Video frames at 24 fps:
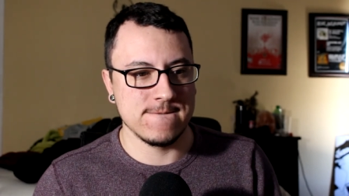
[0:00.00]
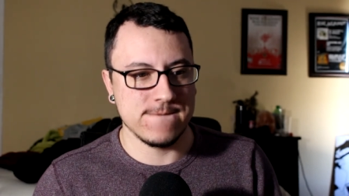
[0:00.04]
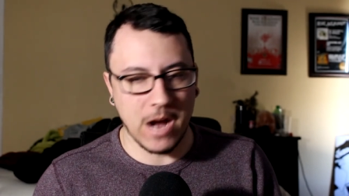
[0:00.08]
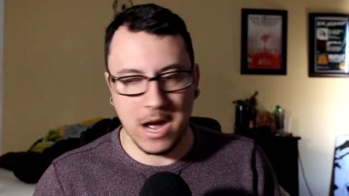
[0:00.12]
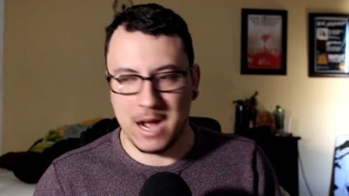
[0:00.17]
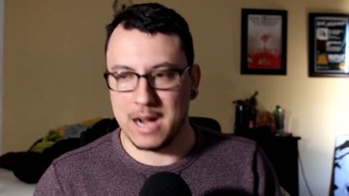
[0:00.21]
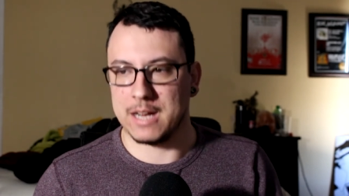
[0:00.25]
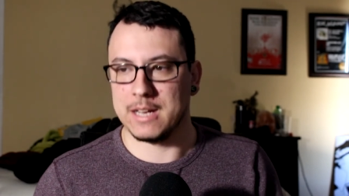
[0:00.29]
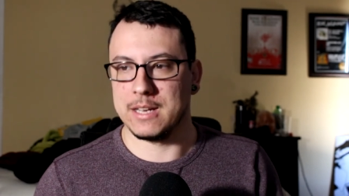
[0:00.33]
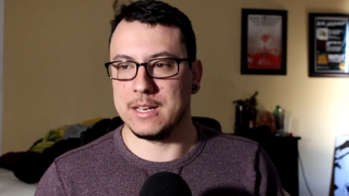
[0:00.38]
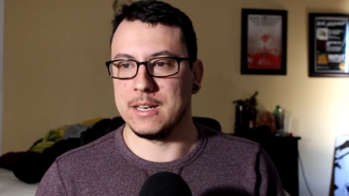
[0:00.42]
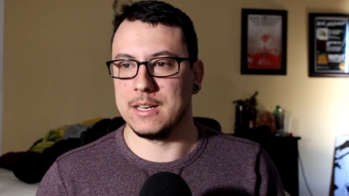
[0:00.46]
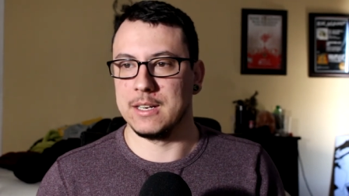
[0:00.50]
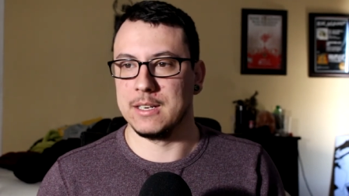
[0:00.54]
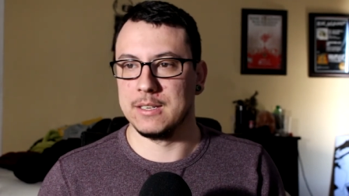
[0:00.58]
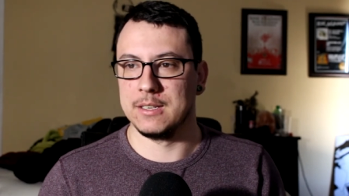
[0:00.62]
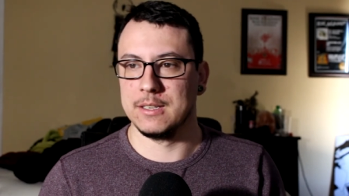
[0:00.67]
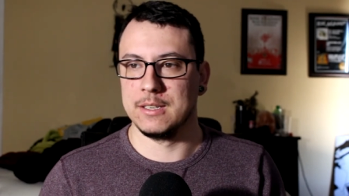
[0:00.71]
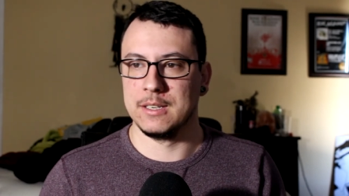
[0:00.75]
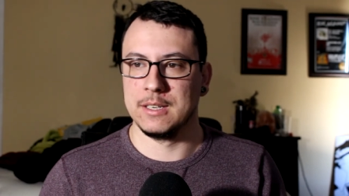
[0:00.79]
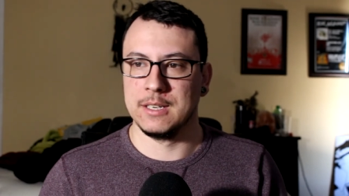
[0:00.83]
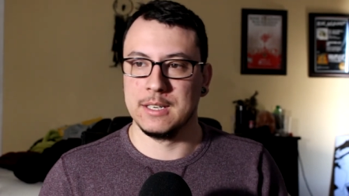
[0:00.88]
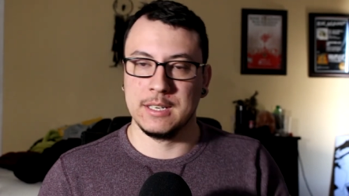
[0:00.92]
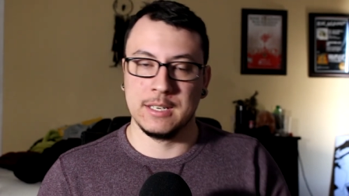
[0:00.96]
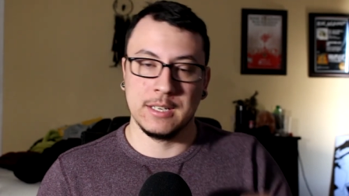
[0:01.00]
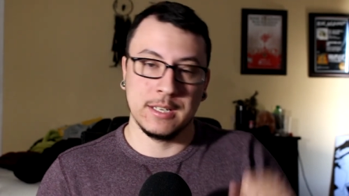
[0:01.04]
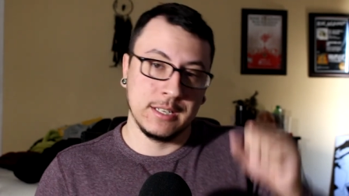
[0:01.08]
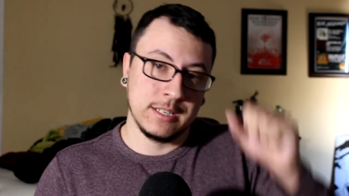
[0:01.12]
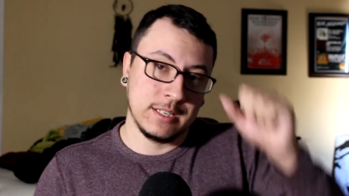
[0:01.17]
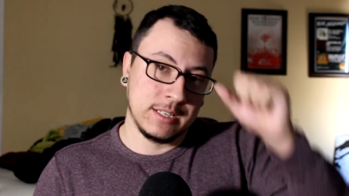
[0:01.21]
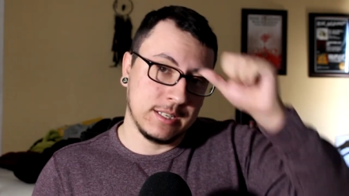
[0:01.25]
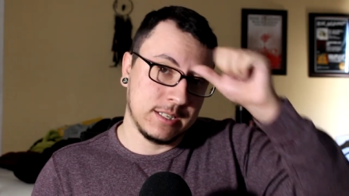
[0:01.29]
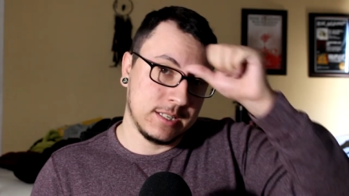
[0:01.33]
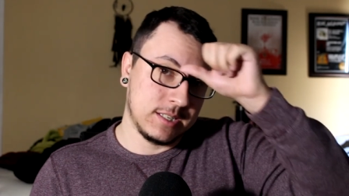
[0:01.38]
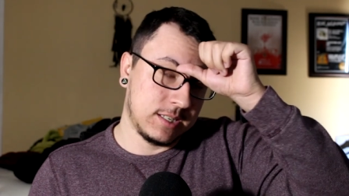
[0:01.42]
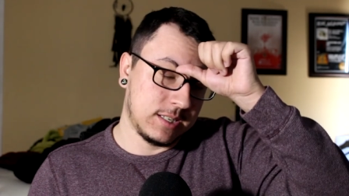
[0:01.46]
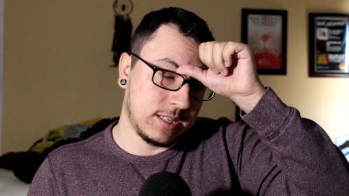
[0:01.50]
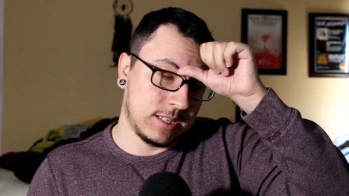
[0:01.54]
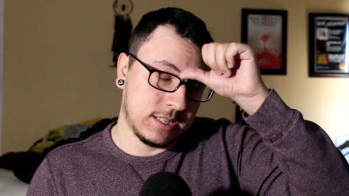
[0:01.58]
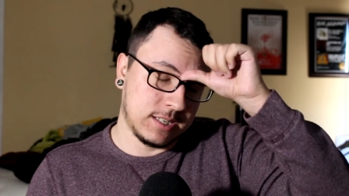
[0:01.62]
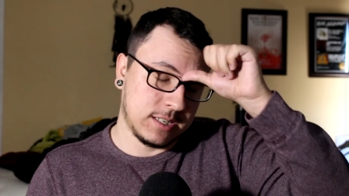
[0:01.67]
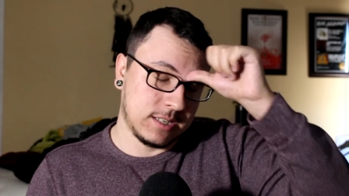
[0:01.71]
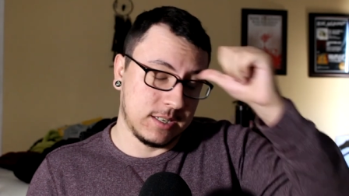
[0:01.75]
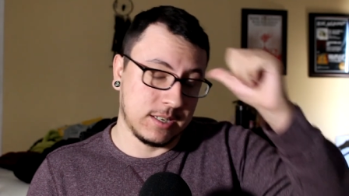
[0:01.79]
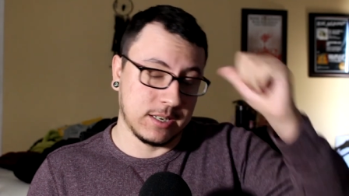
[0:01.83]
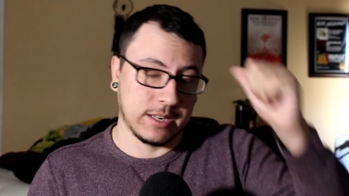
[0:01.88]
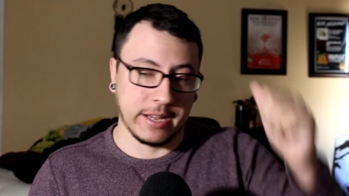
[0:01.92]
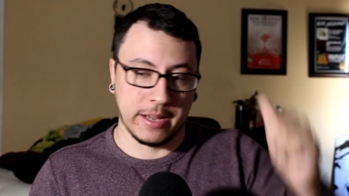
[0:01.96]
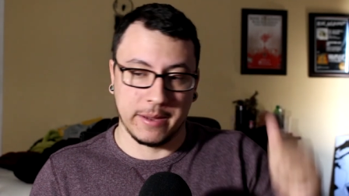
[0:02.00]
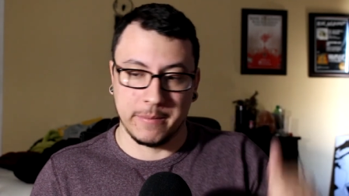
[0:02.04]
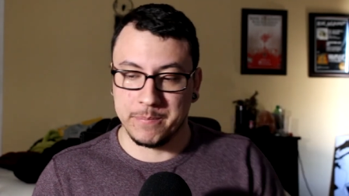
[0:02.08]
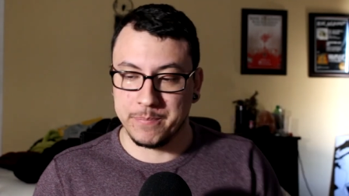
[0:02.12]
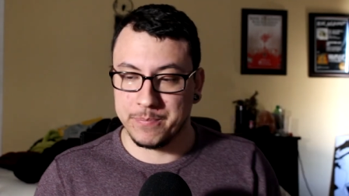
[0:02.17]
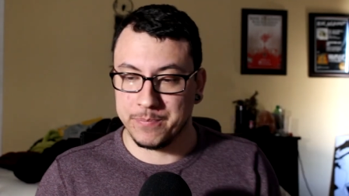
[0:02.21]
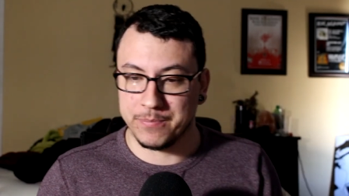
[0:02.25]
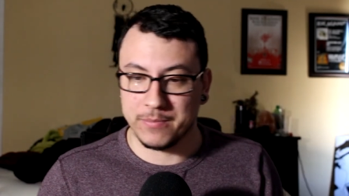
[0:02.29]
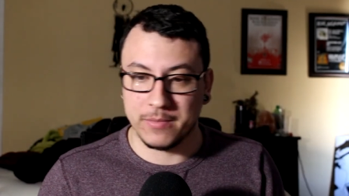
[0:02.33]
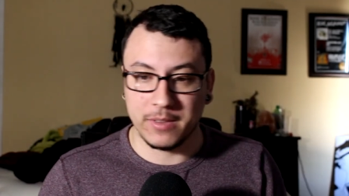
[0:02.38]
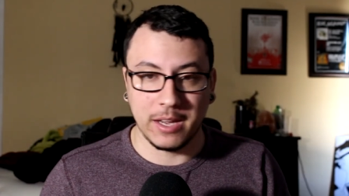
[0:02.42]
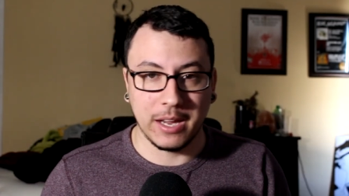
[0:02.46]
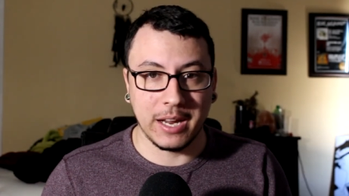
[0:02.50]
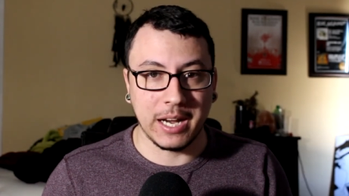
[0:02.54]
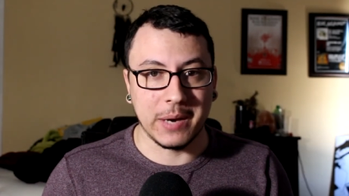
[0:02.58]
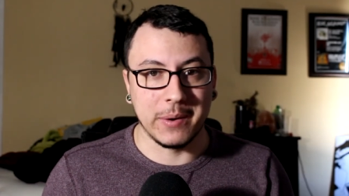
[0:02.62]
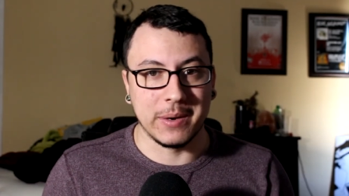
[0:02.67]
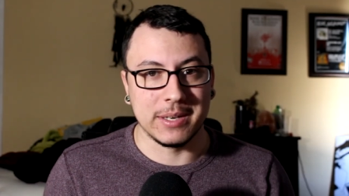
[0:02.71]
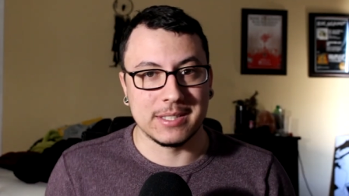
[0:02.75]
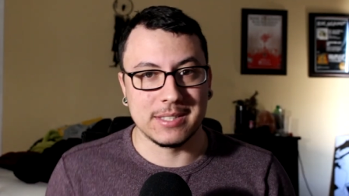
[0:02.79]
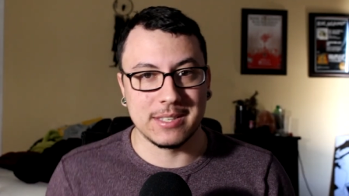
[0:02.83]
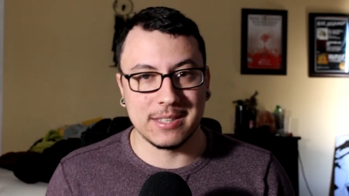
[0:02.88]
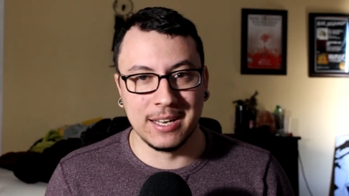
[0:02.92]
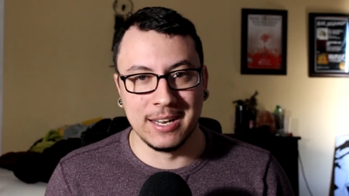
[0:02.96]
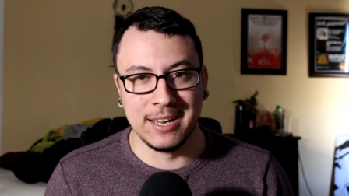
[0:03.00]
Fuck. Okay. Anyways,